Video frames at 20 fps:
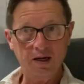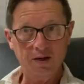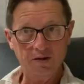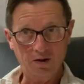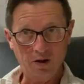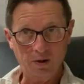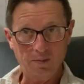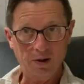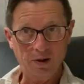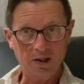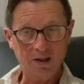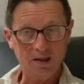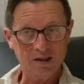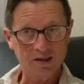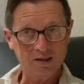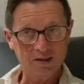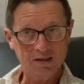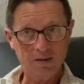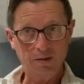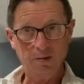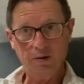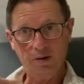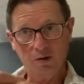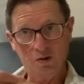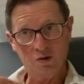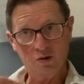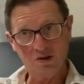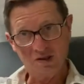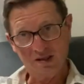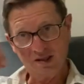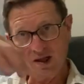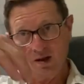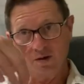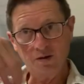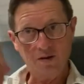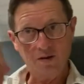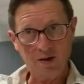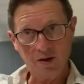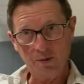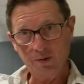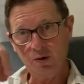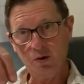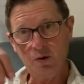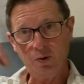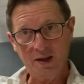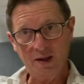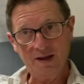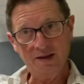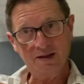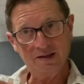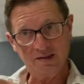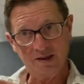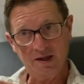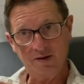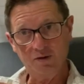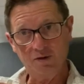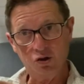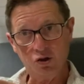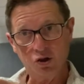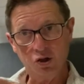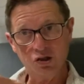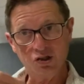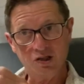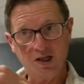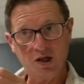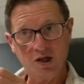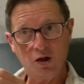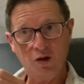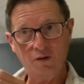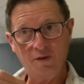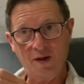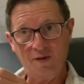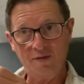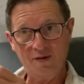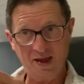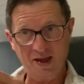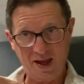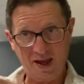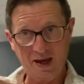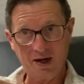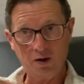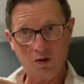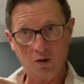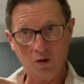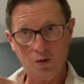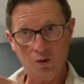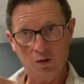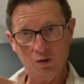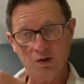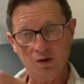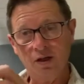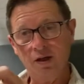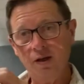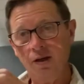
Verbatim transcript: the homunculus, the little cell that they would create at the side of the church, they called that the anchor hold.